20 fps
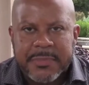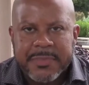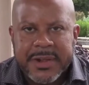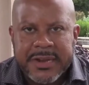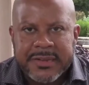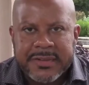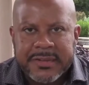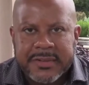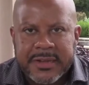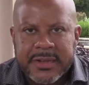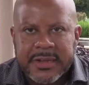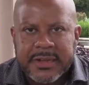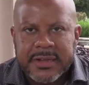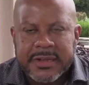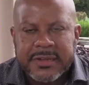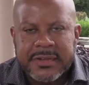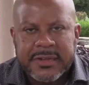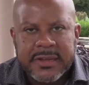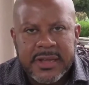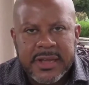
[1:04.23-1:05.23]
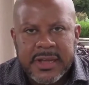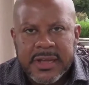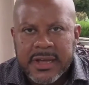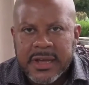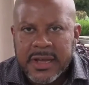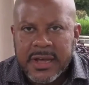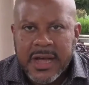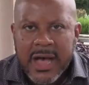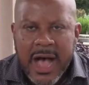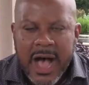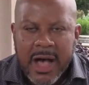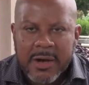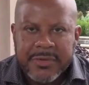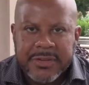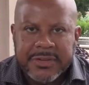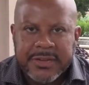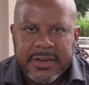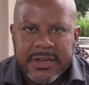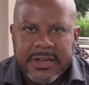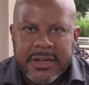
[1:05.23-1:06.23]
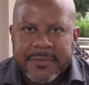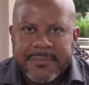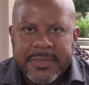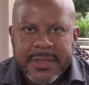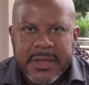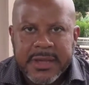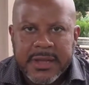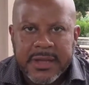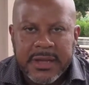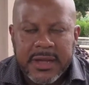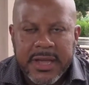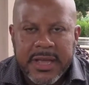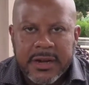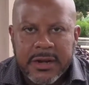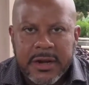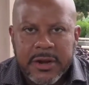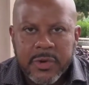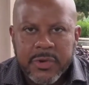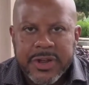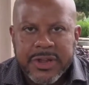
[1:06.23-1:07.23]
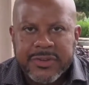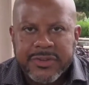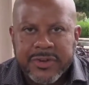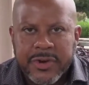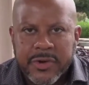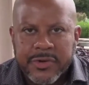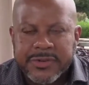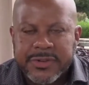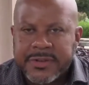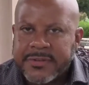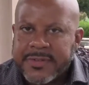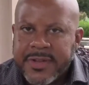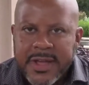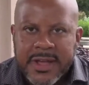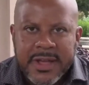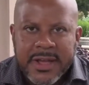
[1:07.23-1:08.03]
and his sons, obviously including Joseph.